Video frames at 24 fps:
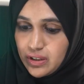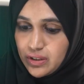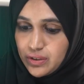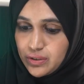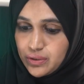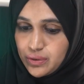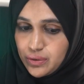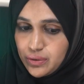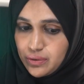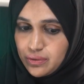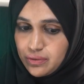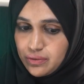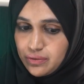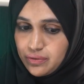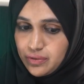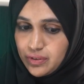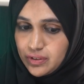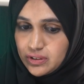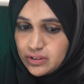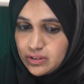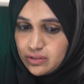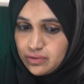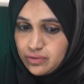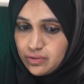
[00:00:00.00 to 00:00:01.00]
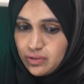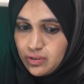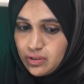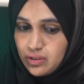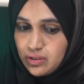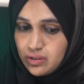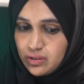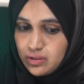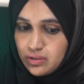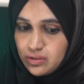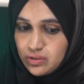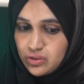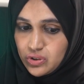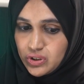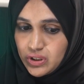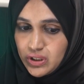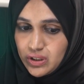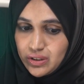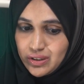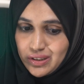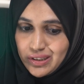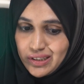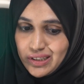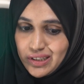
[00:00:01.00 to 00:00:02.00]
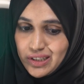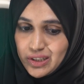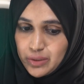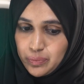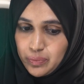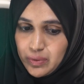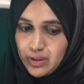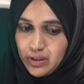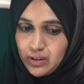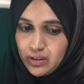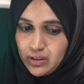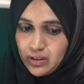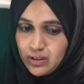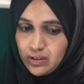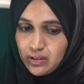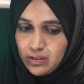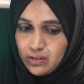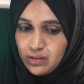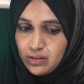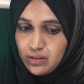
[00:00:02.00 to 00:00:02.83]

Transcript: So first of all, generally speaking,